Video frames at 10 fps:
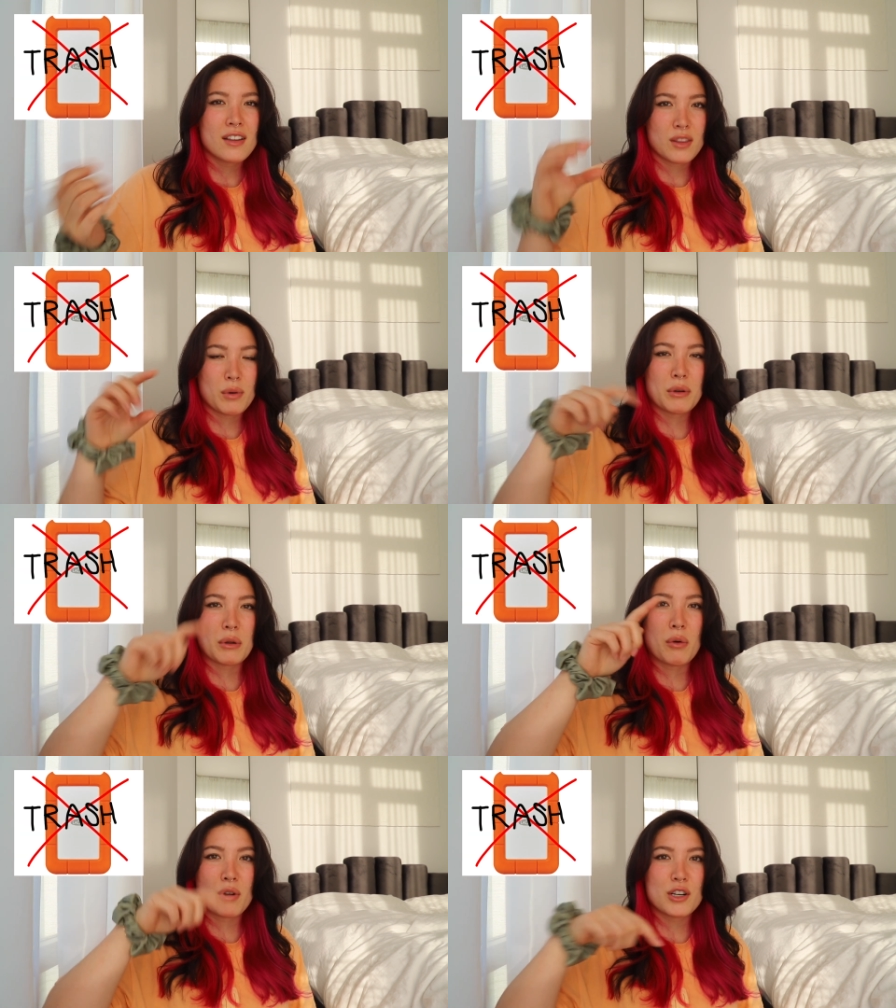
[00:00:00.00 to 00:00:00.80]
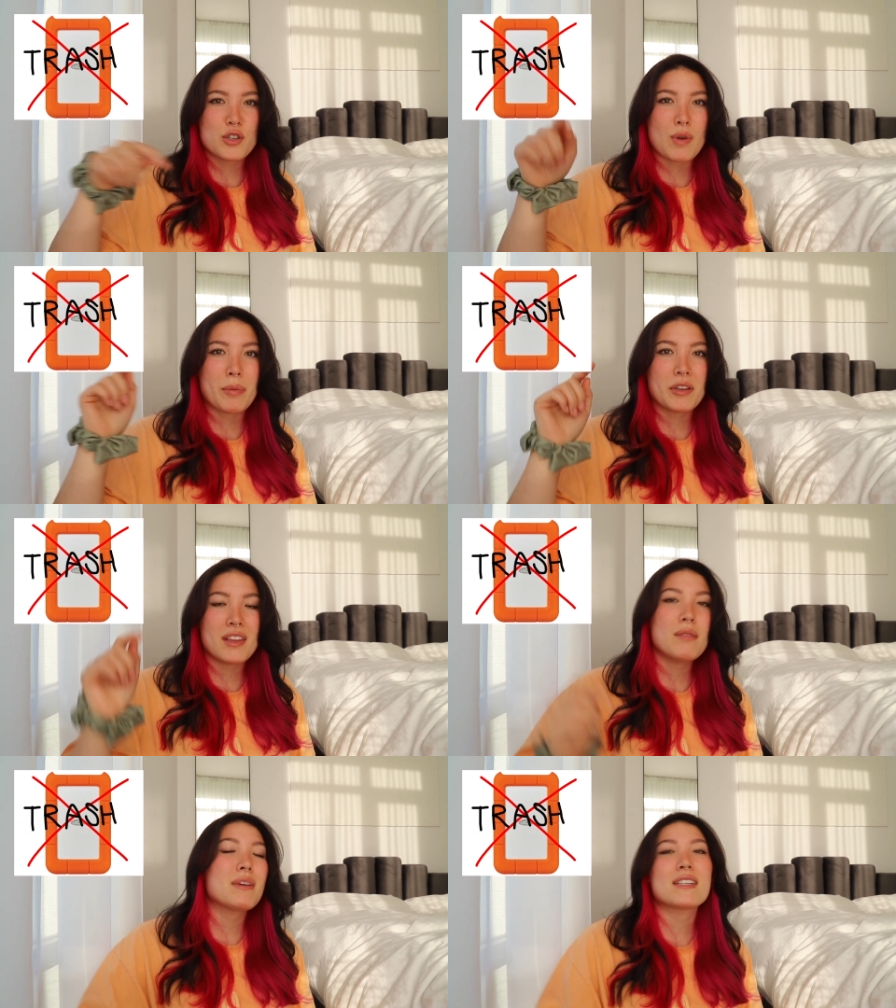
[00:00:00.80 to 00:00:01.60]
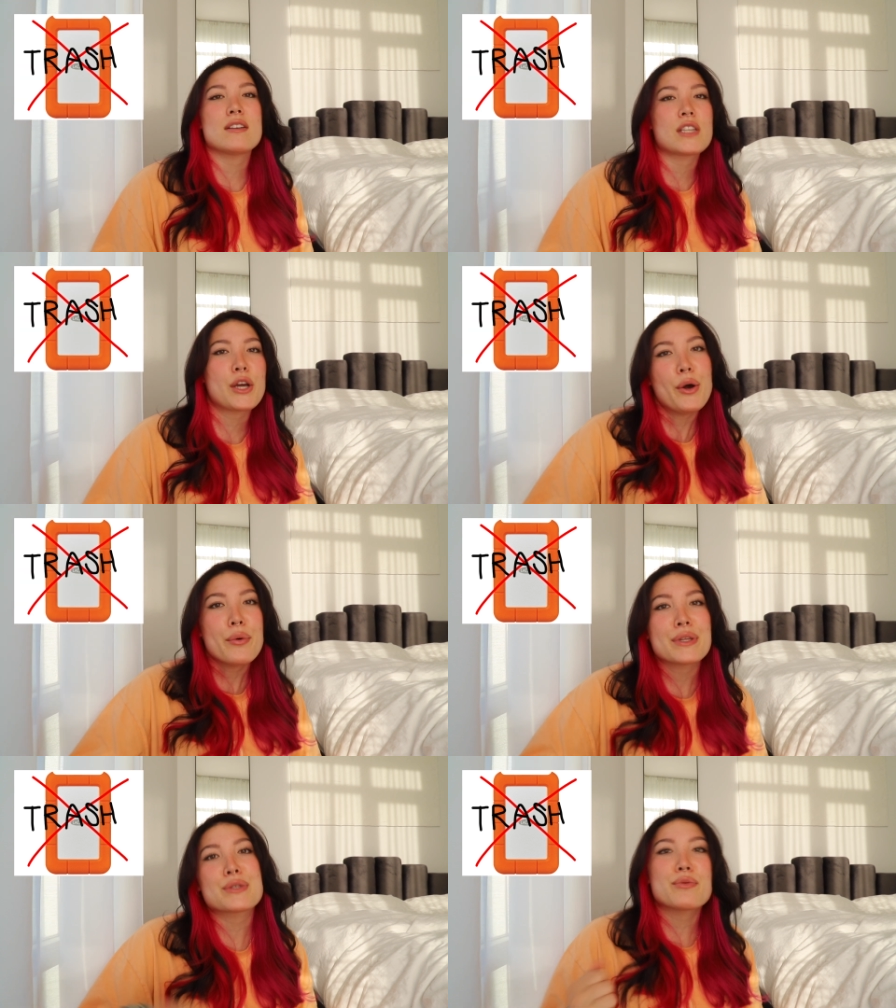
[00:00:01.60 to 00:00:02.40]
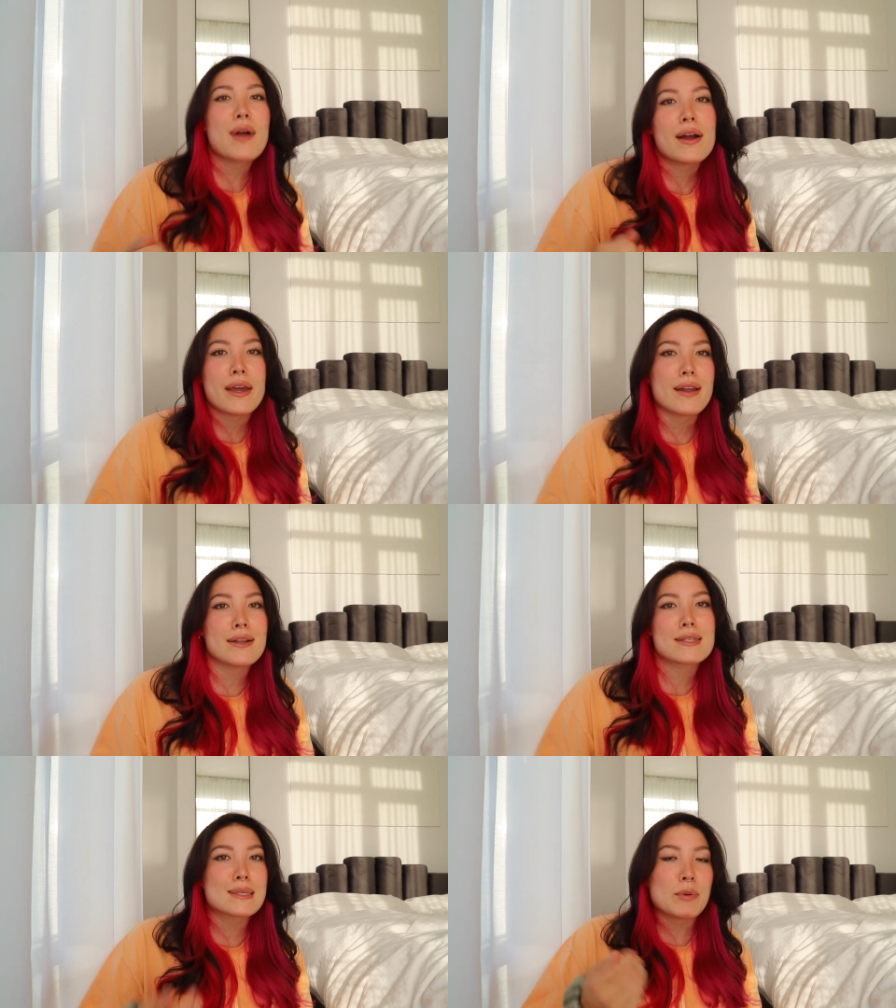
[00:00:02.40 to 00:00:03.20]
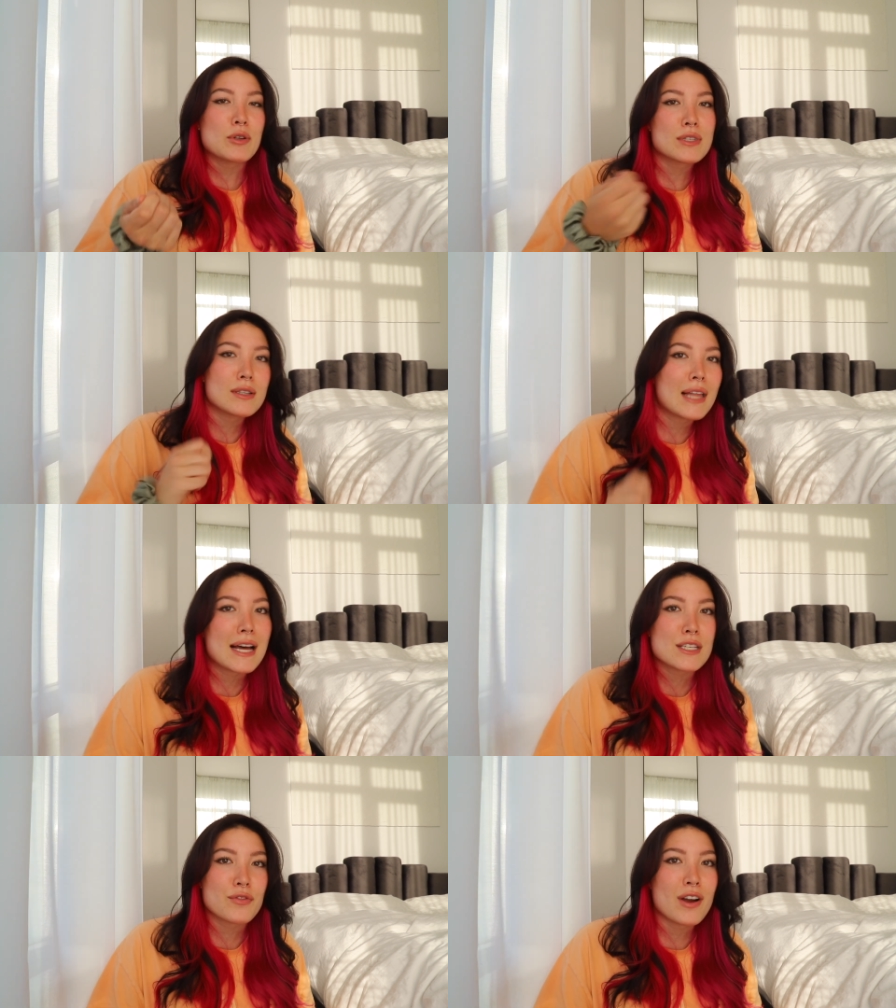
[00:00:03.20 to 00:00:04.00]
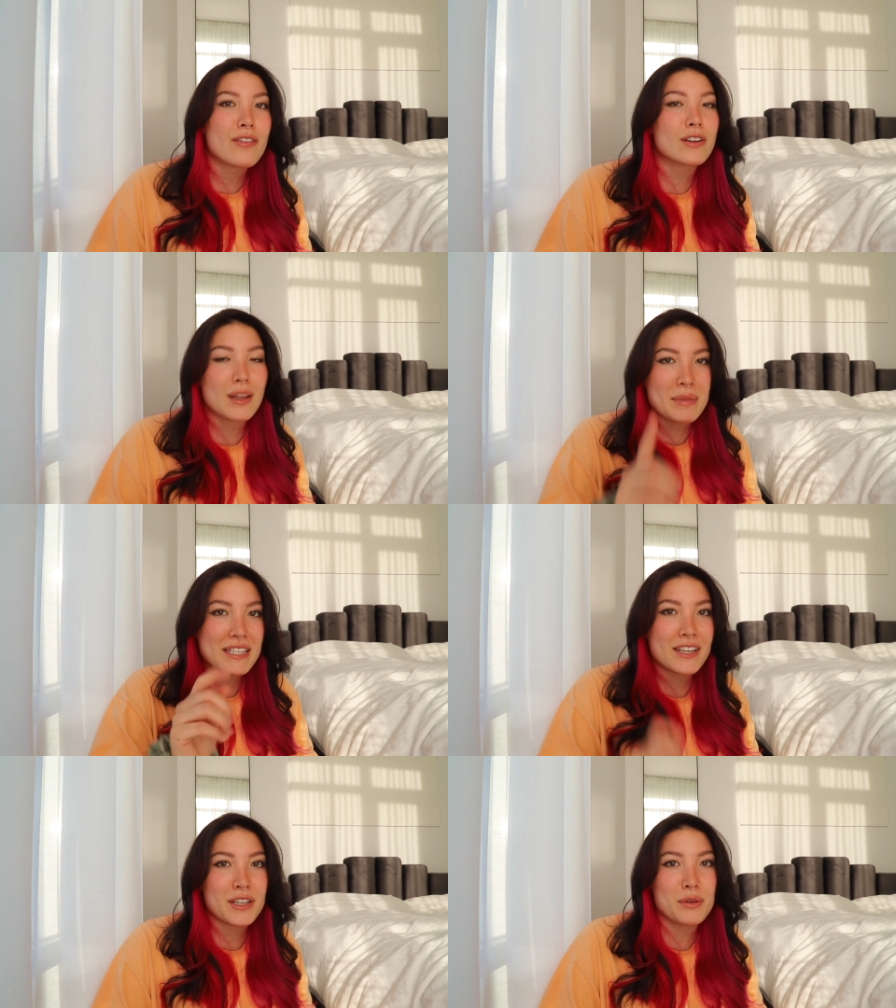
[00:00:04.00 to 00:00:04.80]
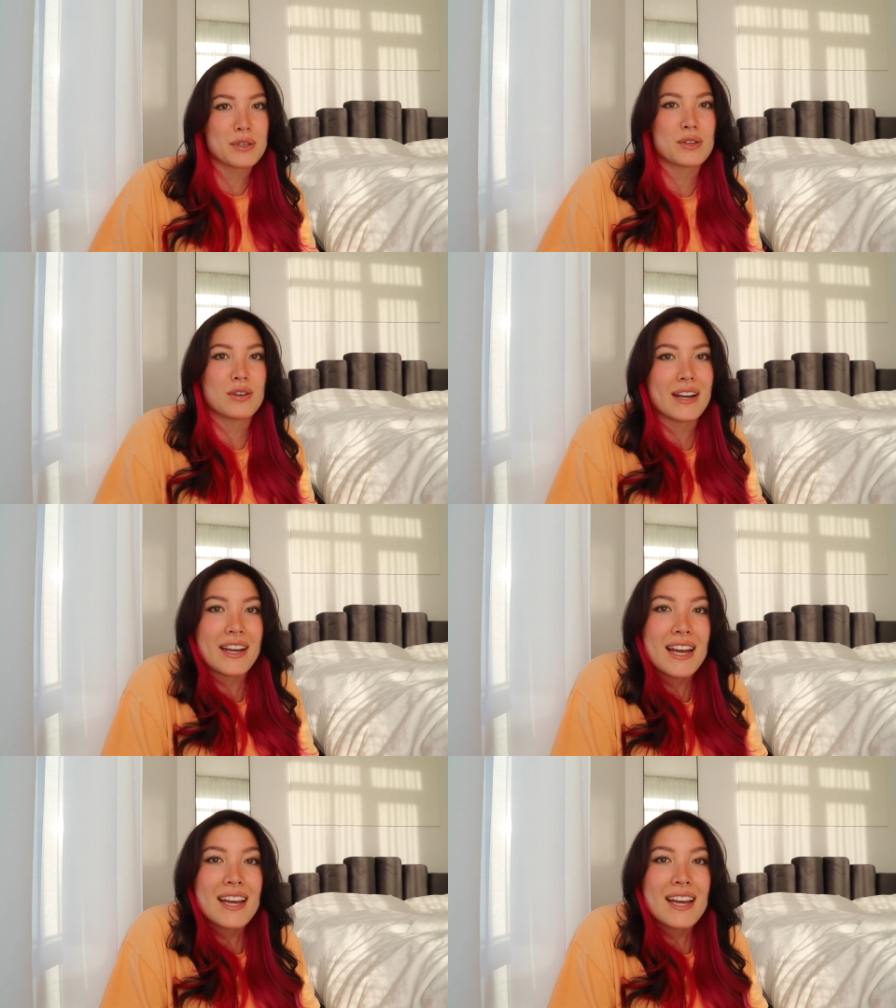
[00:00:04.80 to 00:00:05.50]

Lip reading: the one with the orange rubber thing, because I was like, oh, it's rugged, it's supposed to last forever. Let me tell you a story.